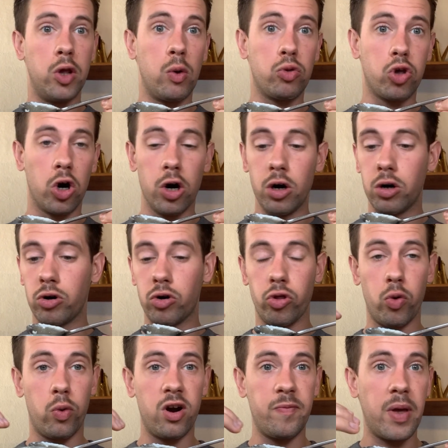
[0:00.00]
turned, or there
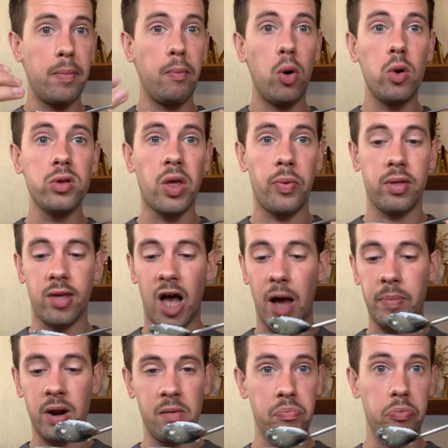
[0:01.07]
would have been mold on the
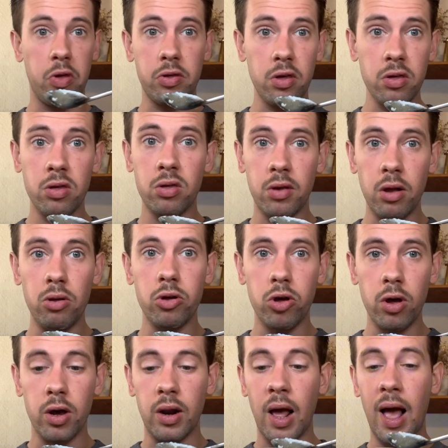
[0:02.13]
top. This is still
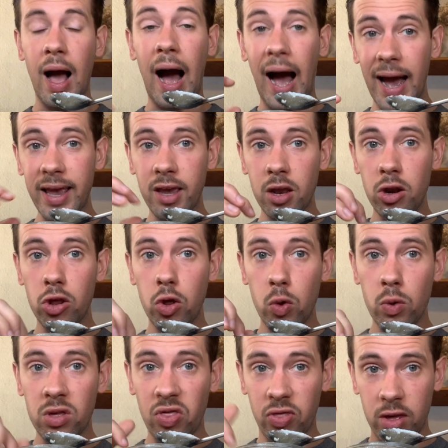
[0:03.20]
good. I can
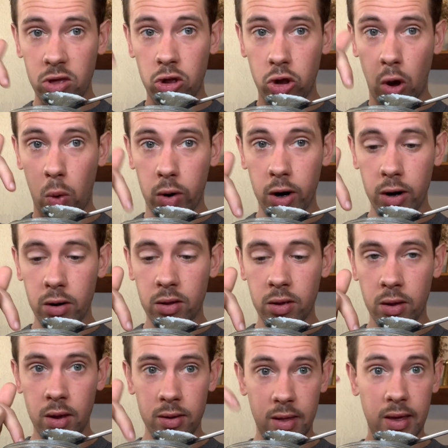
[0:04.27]
use this yogurt
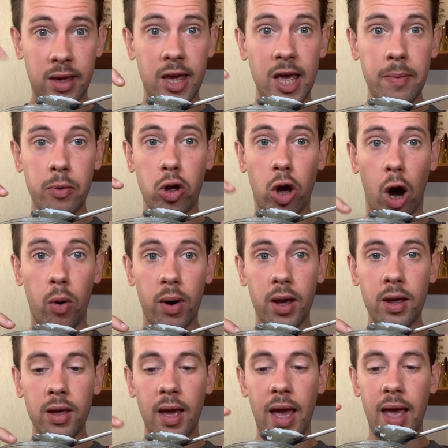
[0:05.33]
to keep
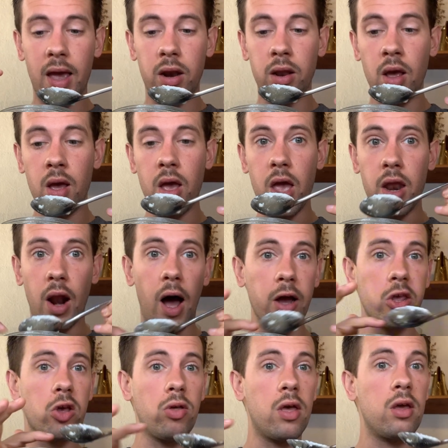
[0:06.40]
going and
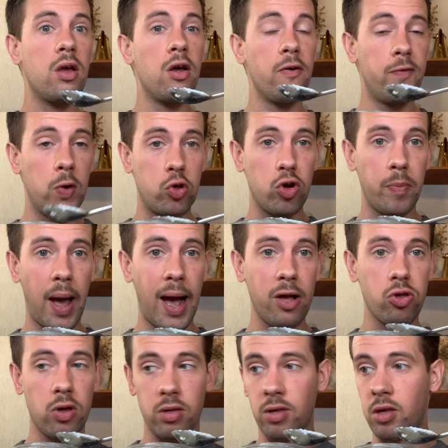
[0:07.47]
inoculate future
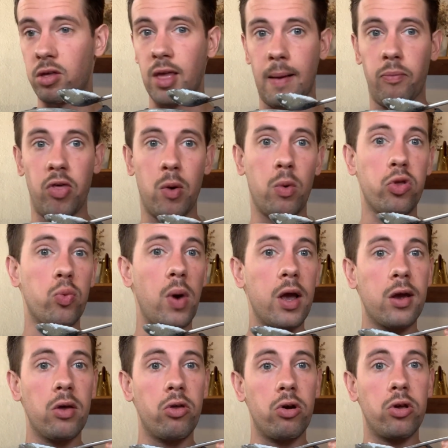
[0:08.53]
batches. Same thing with
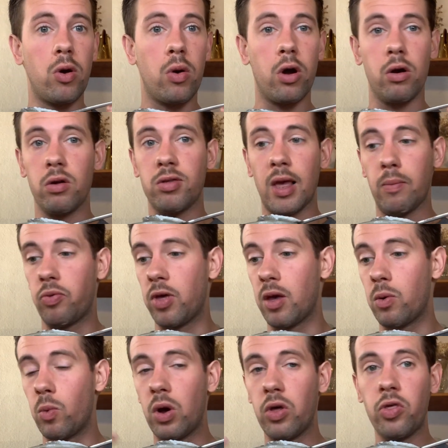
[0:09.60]
regular yogurt. Same thing
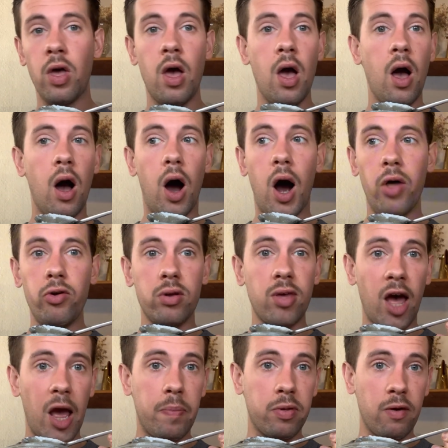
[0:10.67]
with other
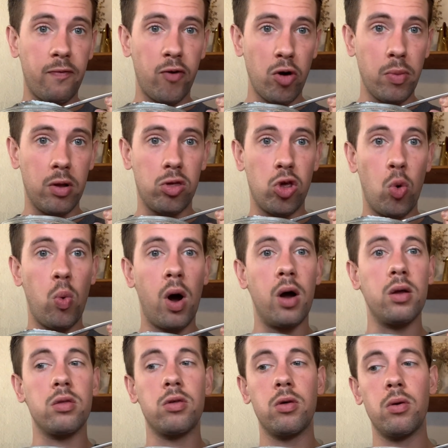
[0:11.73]
types of ferments. You want
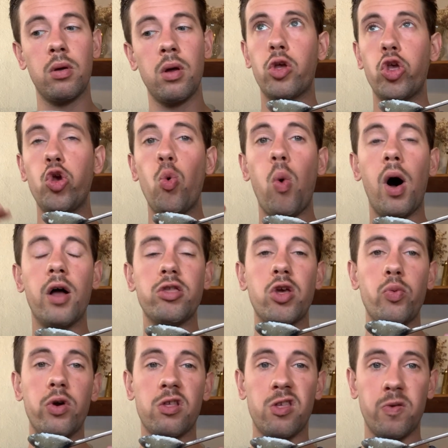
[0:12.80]
to
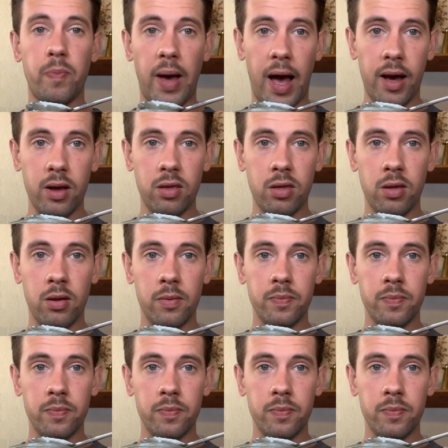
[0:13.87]
respect